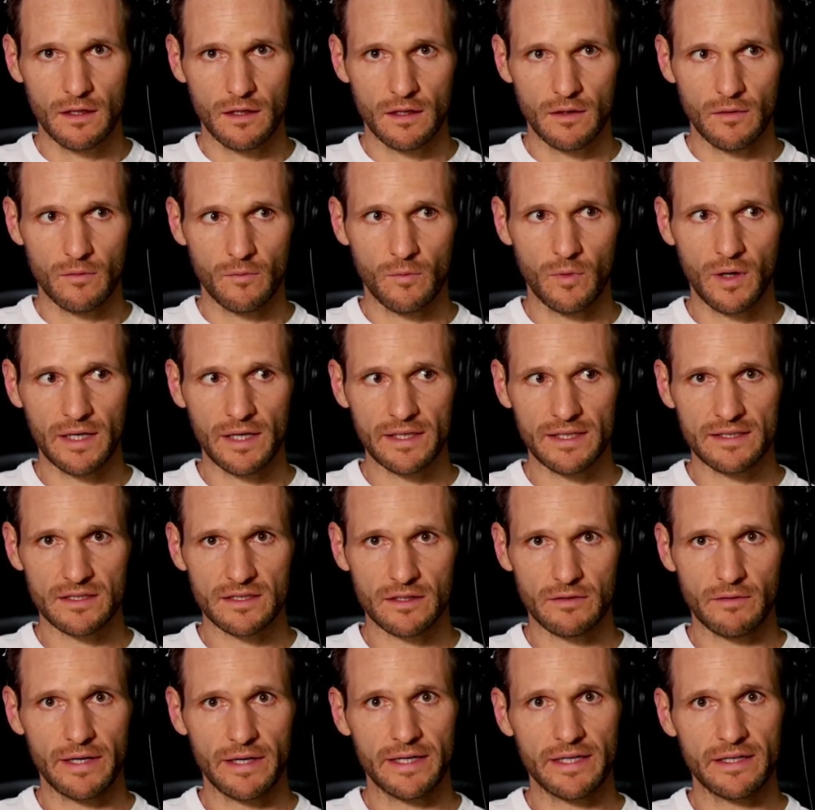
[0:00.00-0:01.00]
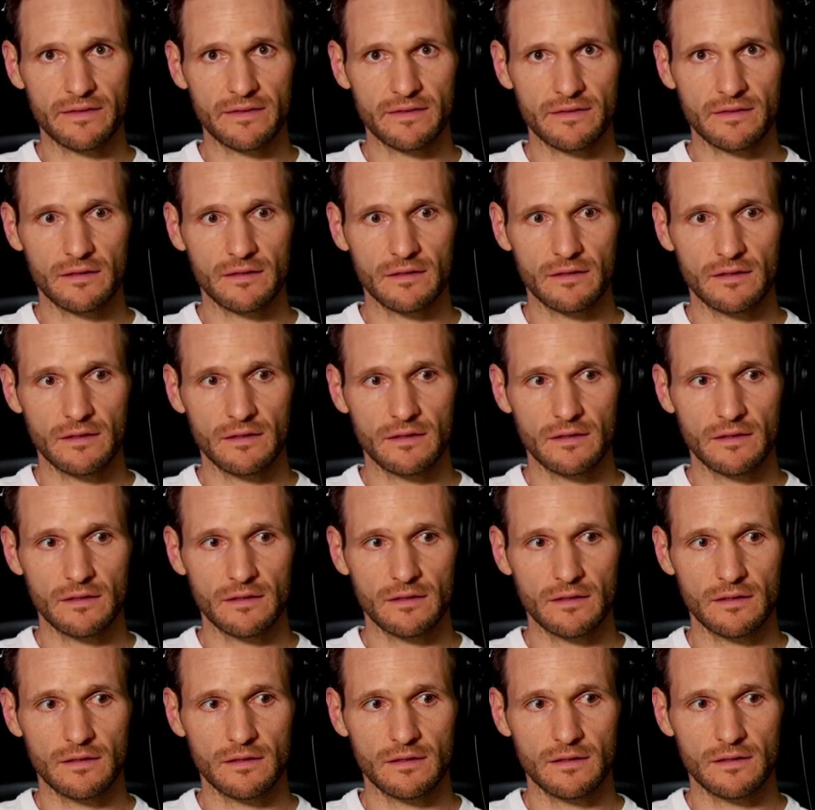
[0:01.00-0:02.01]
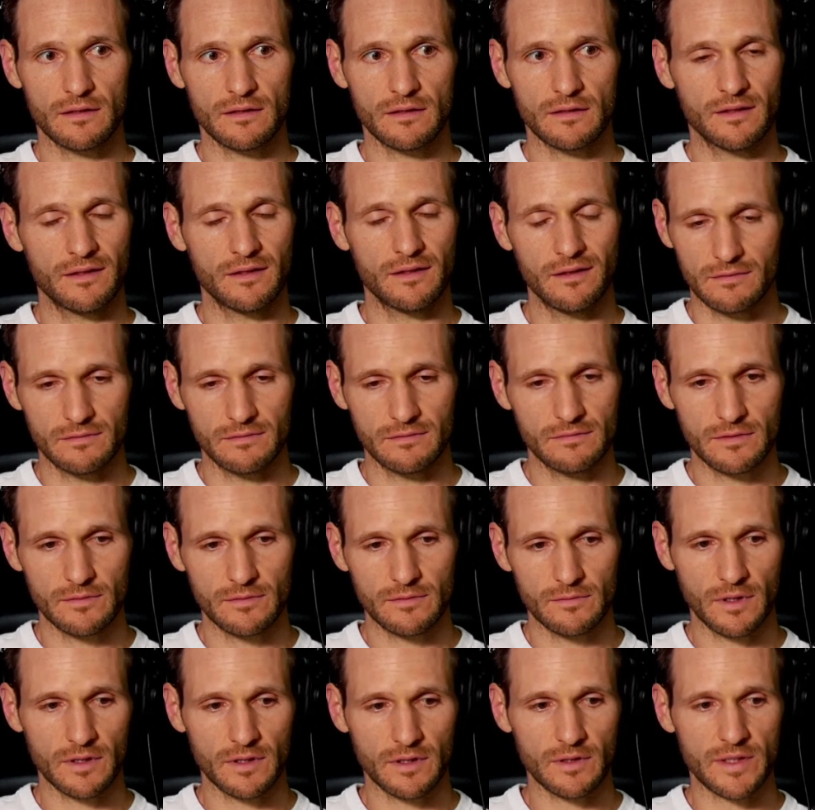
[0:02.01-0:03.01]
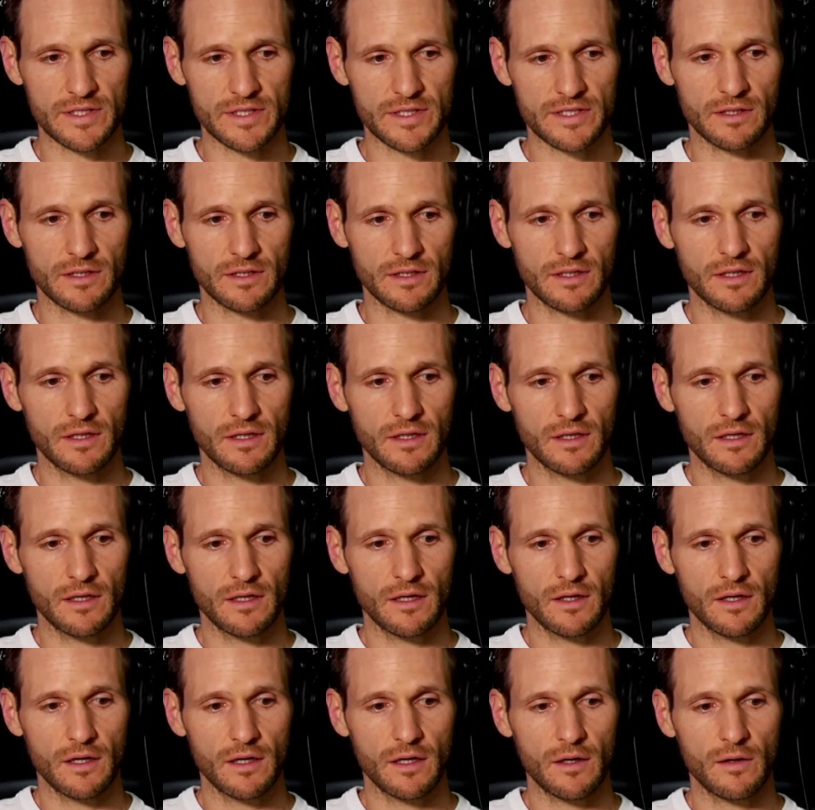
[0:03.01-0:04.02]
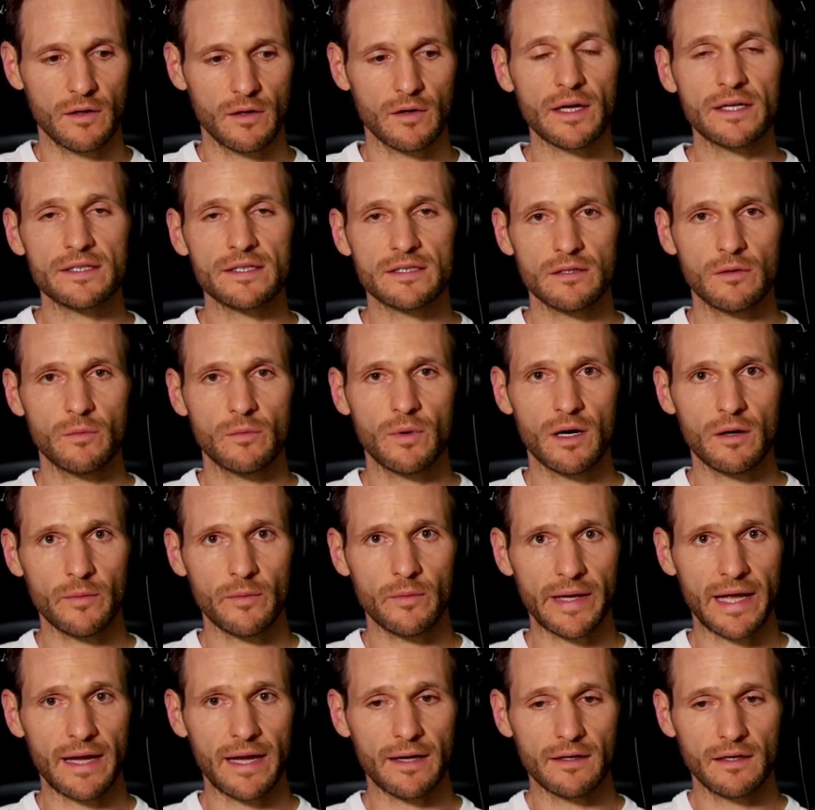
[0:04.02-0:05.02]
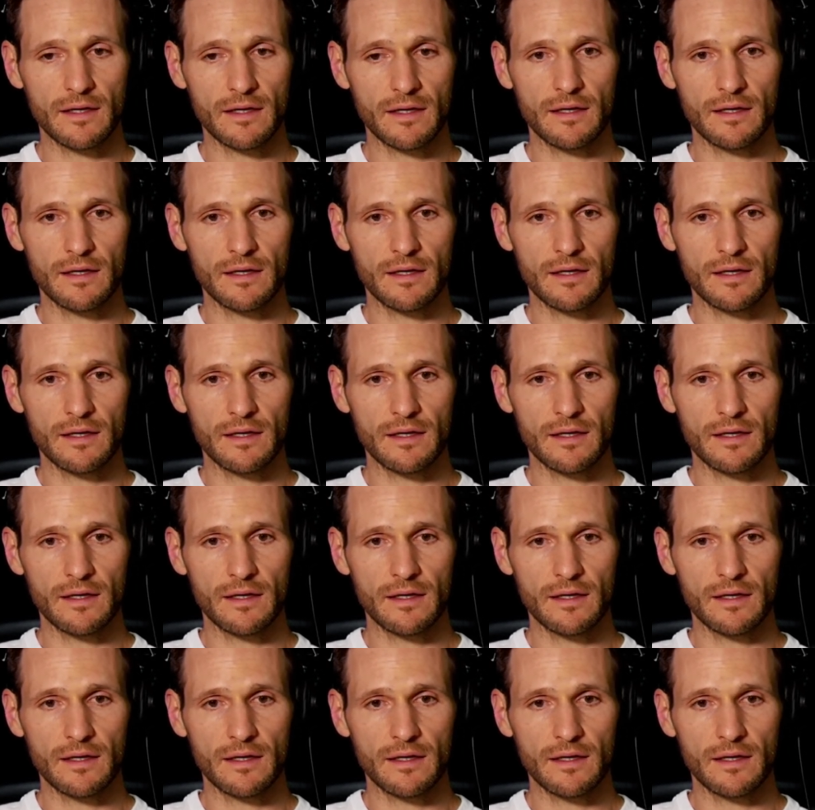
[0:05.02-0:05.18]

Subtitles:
What is a gradient? No, wrong question. Okay, so where are we at?